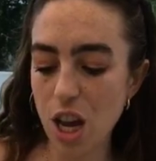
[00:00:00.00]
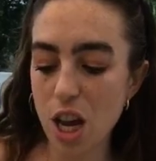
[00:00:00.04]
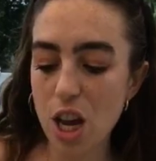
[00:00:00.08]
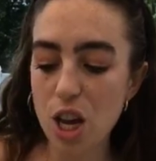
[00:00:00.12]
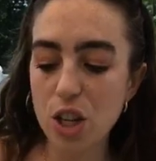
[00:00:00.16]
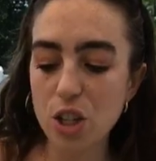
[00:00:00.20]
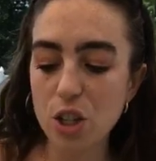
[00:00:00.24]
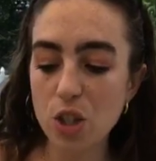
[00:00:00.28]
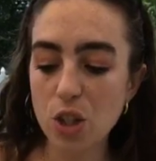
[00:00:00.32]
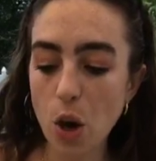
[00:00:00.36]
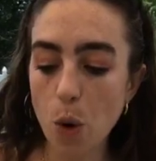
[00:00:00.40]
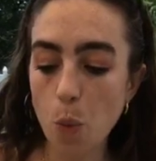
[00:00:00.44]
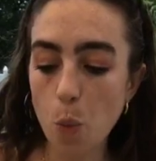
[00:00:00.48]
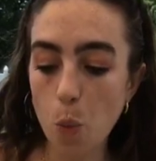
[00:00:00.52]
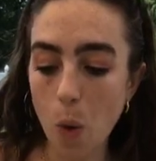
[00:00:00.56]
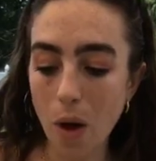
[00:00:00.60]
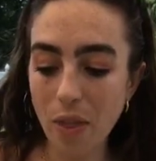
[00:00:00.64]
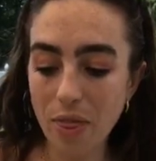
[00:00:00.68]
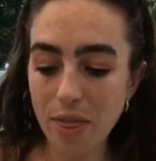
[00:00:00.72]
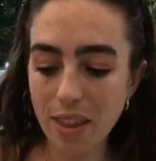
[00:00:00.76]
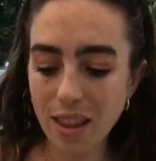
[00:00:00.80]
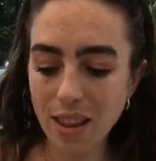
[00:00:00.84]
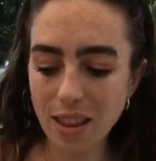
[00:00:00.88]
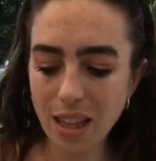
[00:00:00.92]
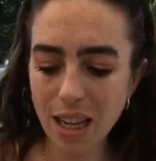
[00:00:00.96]
So one
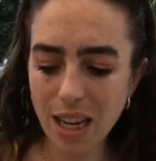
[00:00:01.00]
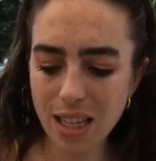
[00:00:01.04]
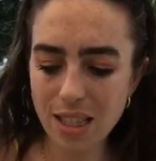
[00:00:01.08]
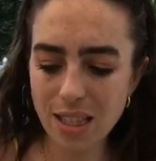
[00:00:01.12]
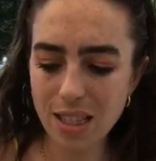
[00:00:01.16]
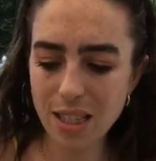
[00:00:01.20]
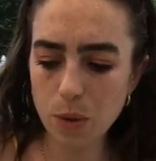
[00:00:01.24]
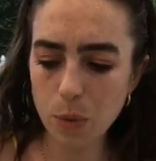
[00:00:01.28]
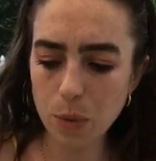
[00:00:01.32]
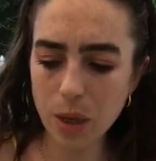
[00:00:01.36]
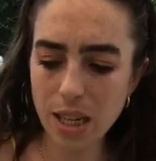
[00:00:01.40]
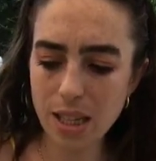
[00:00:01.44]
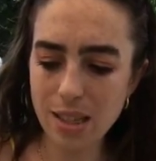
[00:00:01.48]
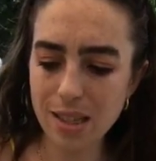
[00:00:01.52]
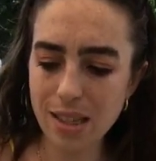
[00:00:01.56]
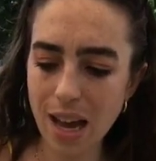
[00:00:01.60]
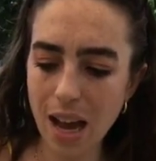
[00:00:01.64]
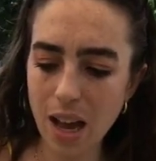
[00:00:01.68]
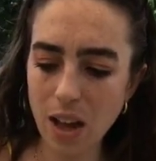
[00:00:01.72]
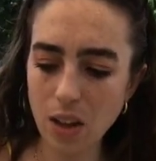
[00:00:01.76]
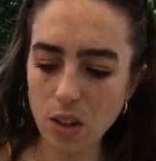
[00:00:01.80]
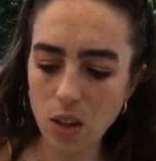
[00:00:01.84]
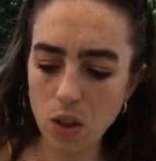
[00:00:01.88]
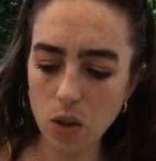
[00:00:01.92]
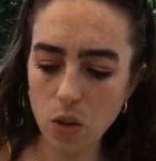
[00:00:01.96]
thing that I did want to
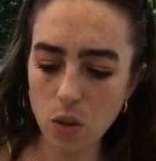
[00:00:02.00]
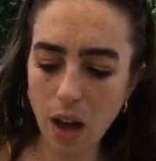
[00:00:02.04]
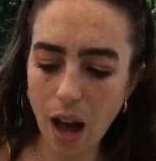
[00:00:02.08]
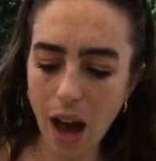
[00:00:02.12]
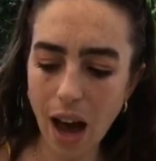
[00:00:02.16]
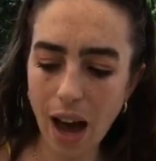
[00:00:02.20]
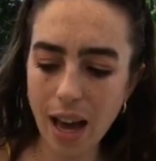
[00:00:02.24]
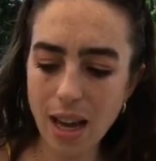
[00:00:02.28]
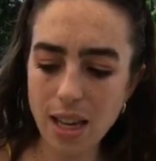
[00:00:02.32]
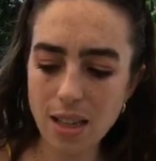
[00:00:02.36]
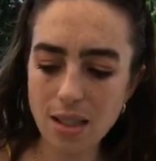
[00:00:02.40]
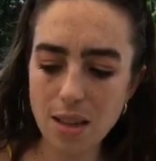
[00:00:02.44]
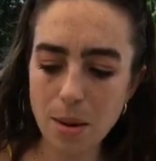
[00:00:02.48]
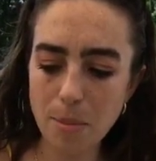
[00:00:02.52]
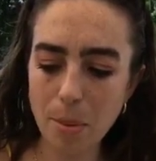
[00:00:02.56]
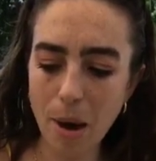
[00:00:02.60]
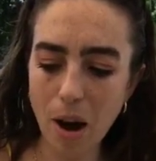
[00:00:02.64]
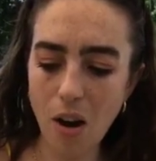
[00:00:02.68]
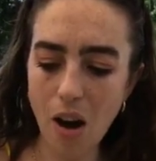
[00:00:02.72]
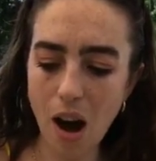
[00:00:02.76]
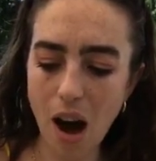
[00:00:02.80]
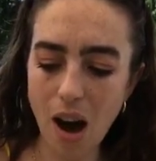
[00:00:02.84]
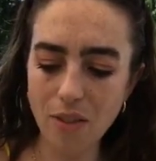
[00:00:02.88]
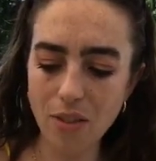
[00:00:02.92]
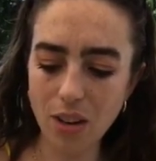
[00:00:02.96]
tell you guys about
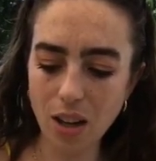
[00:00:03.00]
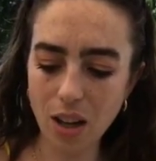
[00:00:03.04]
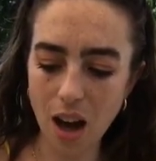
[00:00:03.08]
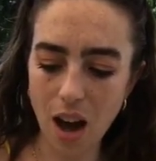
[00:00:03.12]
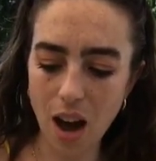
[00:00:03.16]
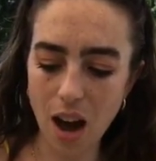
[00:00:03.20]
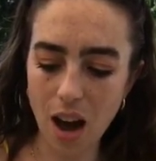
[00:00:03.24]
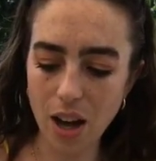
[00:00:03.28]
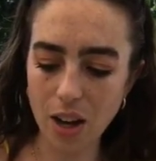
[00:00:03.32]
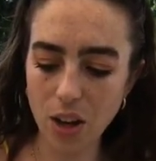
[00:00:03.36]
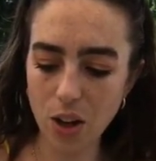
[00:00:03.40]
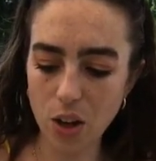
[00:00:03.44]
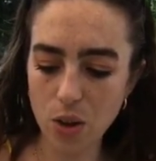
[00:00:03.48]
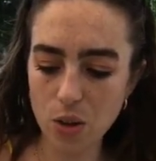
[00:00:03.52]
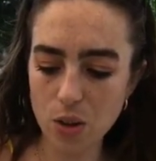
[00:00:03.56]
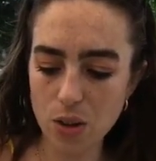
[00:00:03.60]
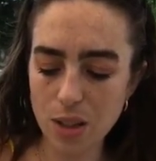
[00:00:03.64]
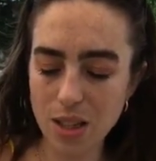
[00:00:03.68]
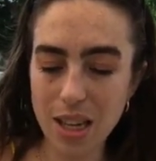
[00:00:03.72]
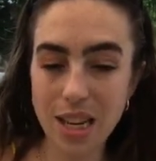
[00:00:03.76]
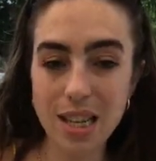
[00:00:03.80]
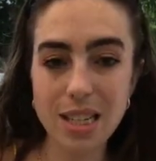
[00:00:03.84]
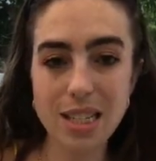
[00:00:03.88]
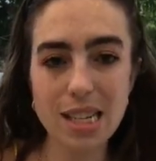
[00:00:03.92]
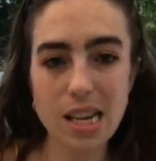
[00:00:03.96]
avocados,
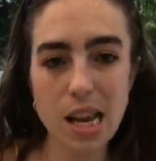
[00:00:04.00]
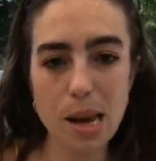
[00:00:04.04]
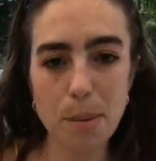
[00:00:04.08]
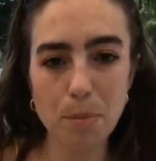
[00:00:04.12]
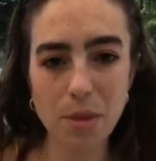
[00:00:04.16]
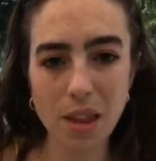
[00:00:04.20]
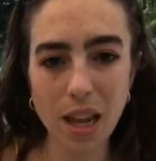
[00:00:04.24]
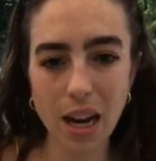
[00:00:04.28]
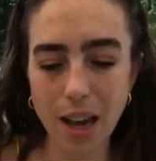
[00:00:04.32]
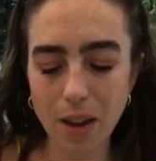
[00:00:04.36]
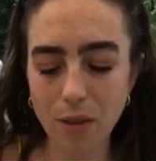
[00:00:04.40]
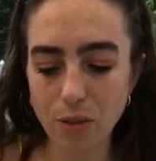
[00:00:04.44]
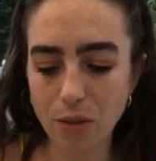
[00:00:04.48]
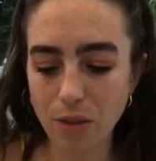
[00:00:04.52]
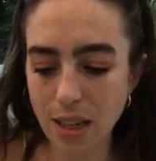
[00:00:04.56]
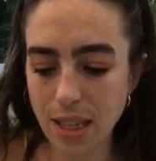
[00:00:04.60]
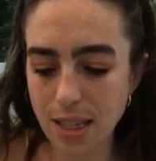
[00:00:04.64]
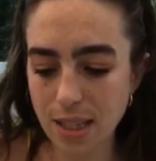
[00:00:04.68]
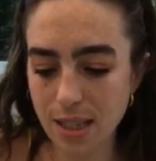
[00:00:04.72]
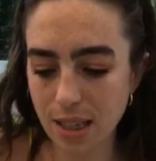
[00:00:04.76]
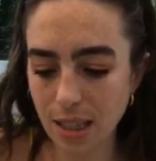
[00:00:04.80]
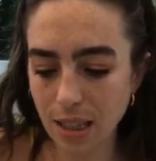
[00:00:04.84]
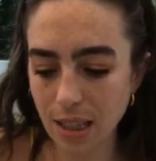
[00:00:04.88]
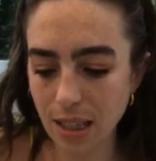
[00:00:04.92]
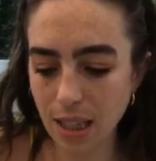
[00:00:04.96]
a tip that I
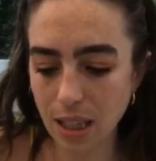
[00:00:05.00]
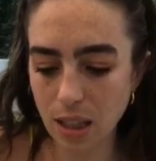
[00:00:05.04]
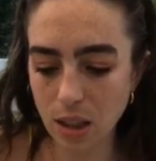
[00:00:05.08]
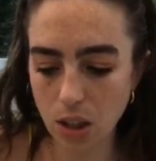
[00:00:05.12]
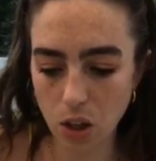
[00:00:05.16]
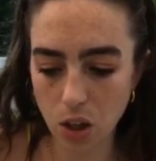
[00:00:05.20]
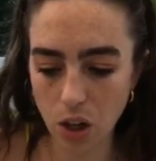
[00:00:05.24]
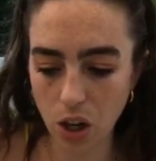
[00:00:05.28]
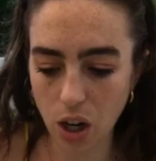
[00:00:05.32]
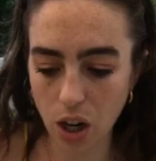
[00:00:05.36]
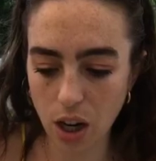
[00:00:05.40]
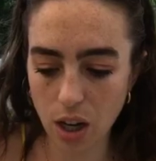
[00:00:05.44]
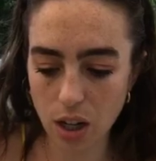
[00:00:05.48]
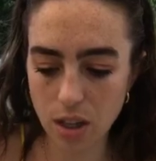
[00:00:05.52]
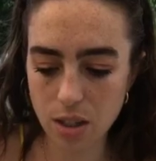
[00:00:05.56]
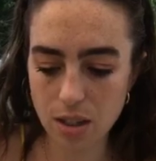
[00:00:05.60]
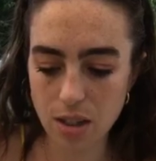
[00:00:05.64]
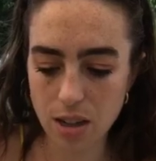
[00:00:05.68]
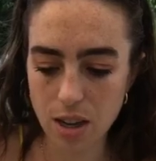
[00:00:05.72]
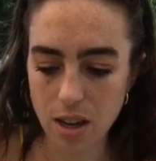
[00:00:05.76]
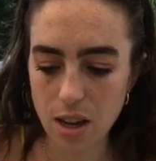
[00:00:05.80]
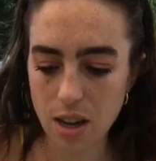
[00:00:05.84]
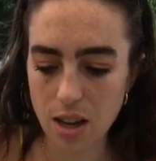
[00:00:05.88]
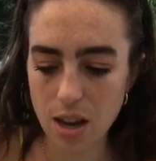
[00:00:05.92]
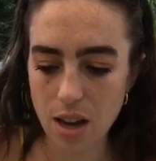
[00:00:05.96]
recently learned,
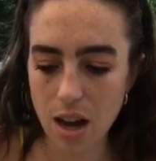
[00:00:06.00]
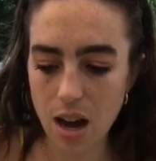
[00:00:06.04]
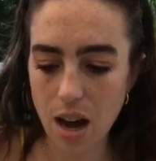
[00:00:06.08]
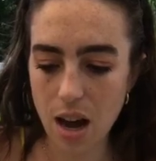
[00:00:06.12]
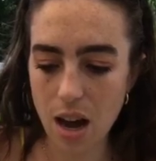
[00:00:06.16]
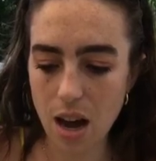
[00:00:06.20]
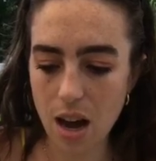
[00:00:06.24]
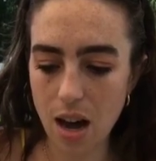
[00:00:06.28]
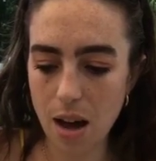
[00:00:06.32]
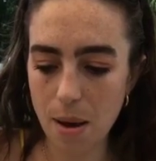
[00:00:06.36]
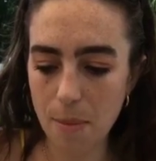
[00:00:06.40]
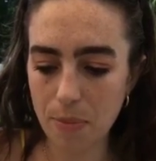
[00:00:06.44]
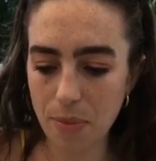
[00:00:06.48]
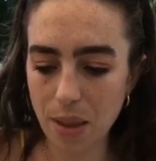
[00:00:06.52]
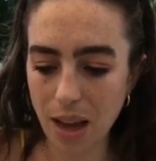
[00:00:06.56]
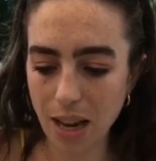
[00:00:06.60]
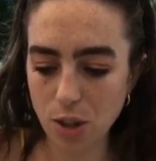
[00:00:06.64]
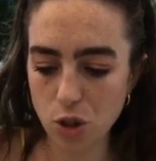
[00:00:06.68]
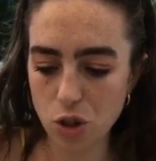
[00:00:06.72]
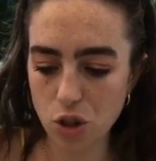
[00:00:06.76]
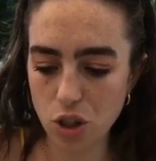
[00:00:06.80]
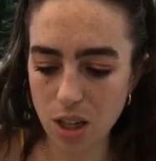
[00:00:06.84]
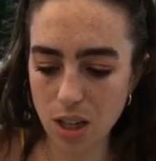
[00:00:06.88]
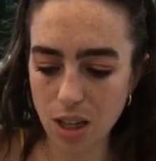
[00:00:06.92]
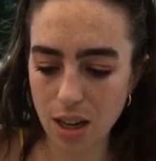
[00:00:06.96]
I
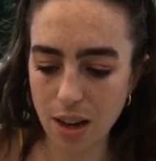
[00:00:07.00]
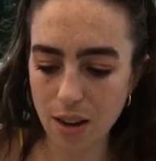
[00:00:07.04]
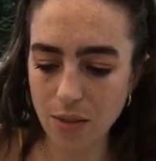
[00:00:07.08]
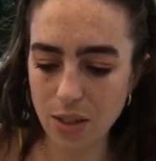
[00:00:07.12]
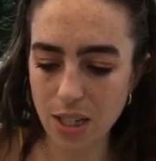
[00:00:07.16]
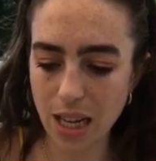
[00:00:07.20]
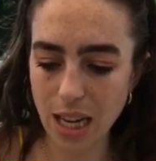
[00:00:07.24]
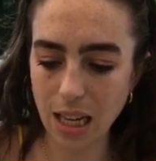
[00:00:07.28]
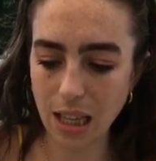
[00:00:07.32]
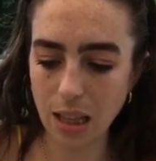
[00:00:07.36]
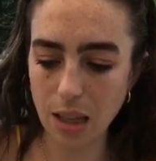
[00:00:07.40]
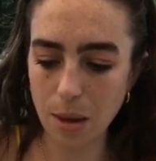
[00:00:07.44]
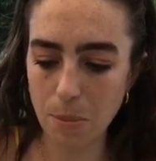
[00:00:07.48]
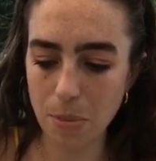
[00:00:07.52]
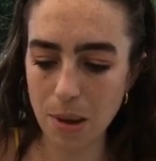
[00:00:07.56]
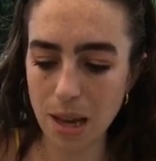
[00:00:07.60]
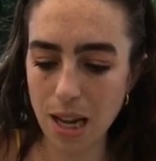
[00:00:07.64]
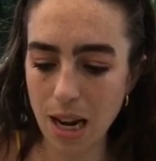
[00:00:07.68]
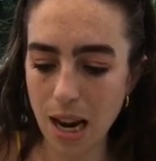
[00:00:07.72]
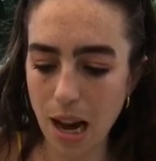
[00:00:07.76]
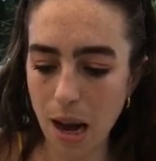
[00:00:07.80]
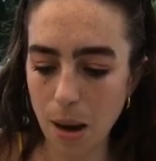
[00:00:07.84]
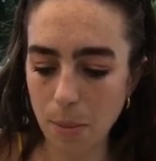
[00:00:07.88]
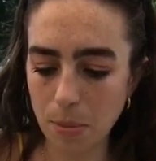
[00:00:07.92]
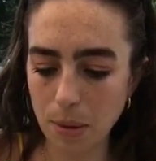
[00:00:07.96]
shouldn't have taken the pit
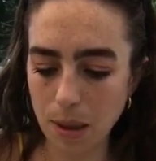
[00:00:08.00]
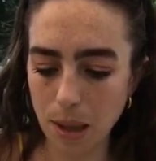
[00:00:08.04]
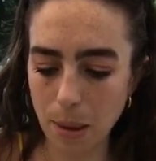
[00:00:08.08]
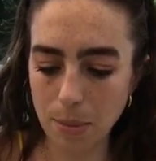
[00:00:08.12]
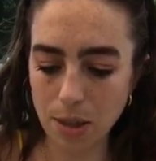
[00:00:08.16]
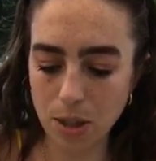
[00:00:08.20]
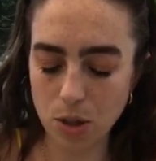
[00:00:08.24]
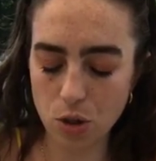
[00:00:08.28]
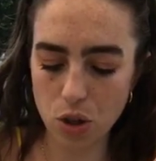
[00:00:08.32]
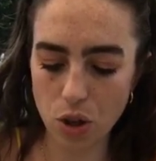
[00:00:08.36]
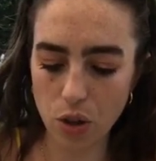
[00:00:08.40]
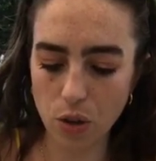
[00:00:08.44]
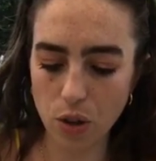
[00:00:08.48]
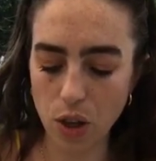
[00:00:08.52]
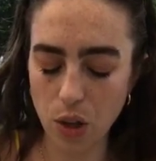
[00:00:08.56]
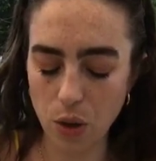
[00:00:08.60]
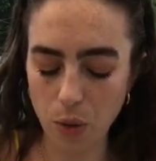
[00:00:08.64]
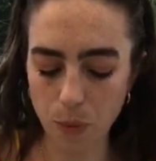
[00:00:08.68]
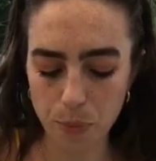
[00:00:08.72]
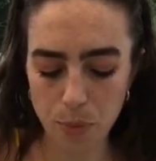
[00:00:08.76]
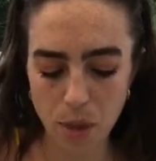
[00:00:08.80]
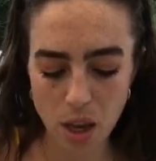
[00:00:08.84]
out, but let me show you.